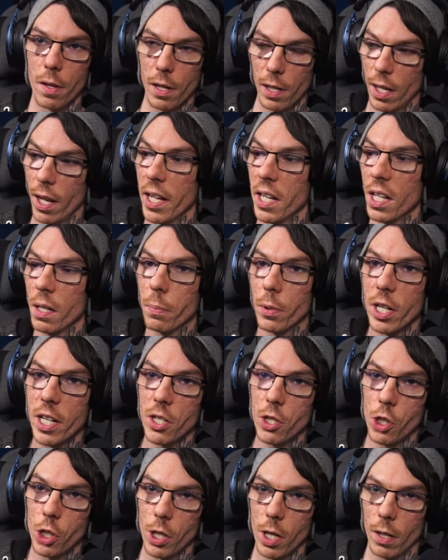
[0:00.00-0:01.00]
Lightning
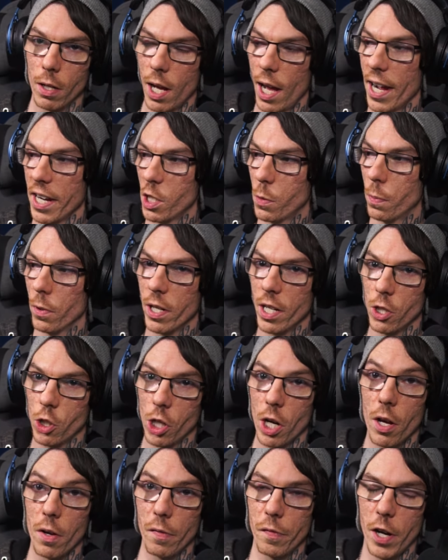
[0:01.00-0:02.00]
Breach, Ice Breach,
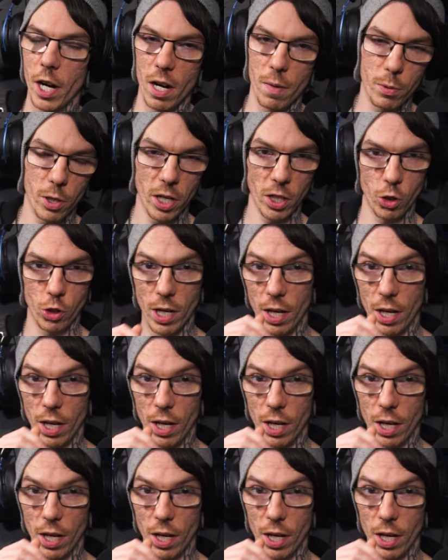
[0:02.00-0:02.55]
Fire Breach.